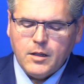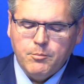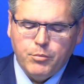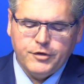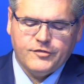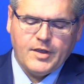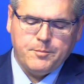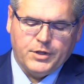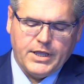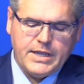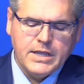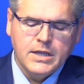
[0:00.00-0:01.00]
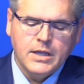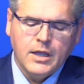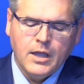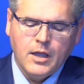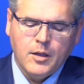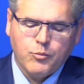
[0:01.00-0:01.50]
Put simply,
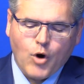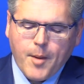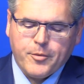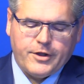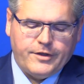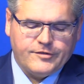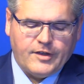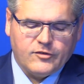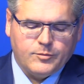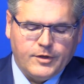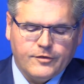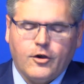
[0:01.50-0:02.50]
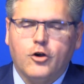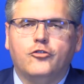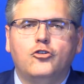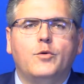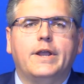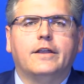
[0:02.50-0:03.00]
property assessments are
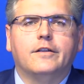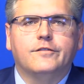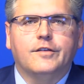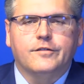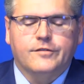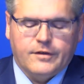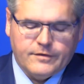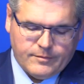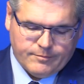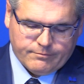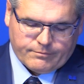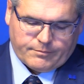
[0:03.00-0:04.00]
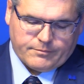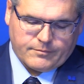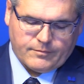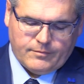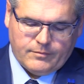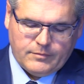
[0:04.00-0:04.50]
too inconsistent.
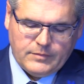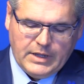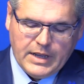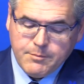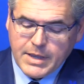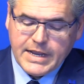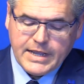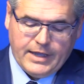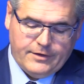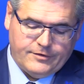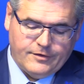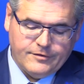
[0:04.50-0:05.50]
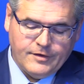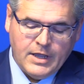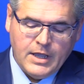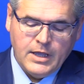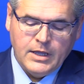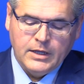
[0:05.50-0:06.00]
In many cases,
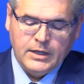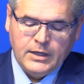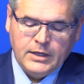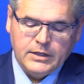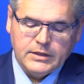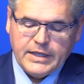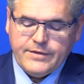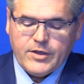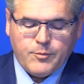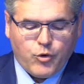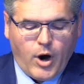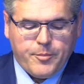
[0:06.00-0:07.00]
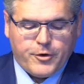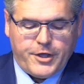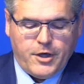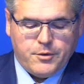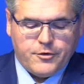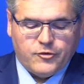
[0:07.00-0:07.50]
leaving property
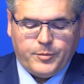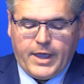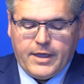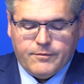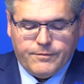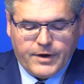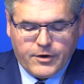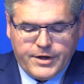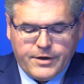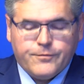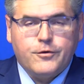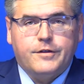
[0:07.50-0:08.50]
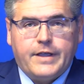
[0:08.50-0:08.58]
owners paying very different